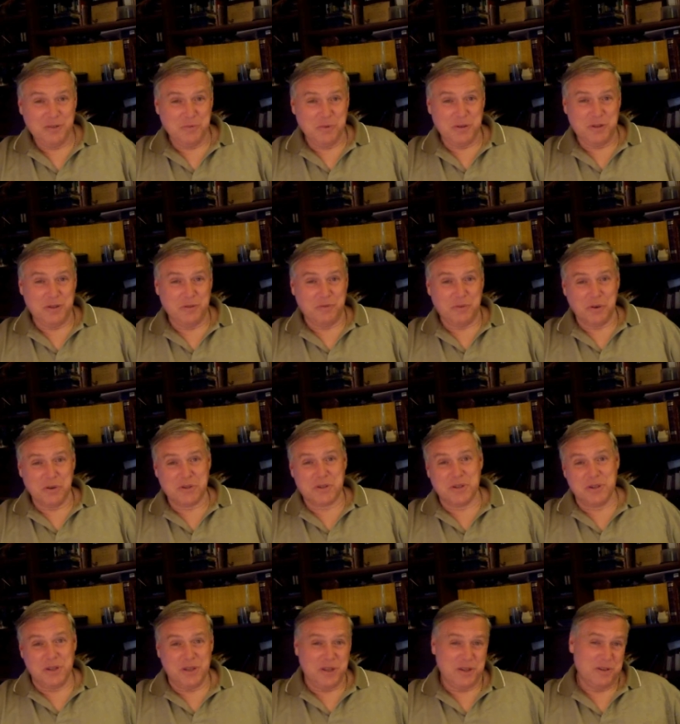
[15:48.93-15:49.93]
with
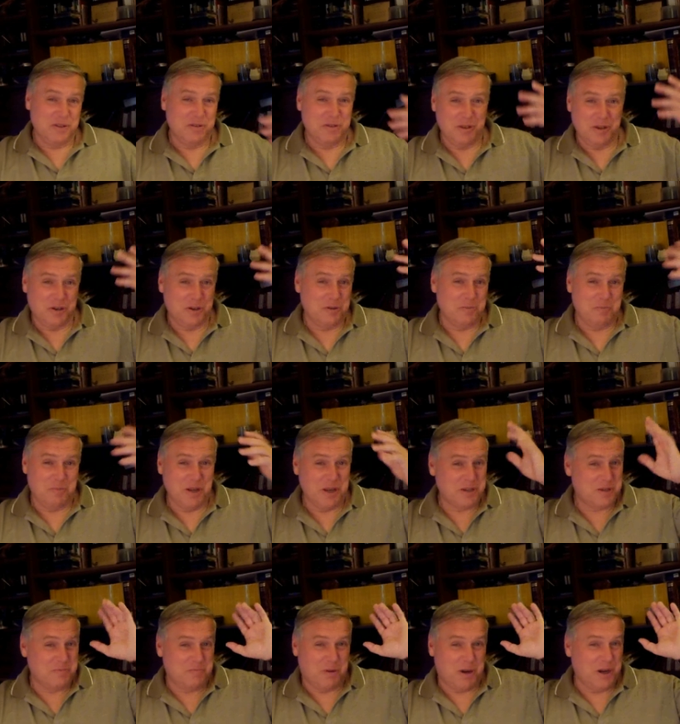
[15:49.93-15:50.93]
diversity and, you know, the
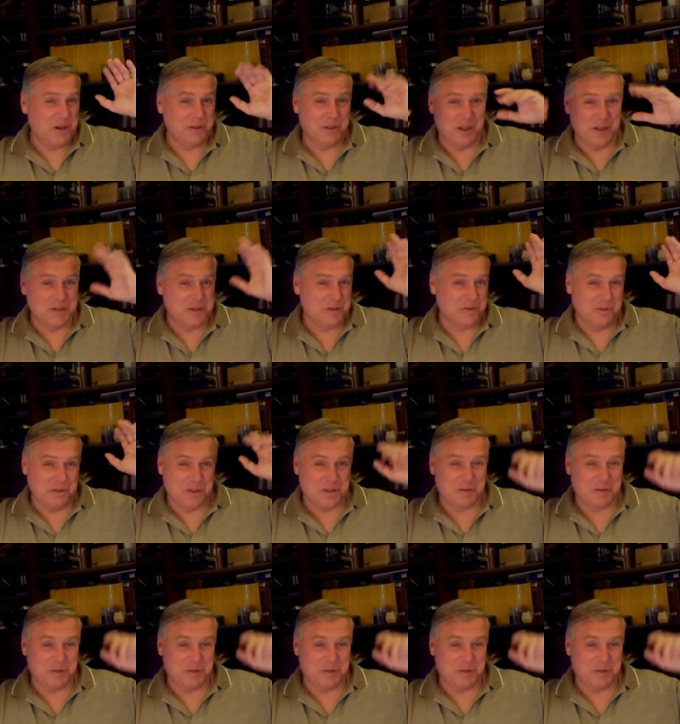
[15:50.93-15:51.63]
best biological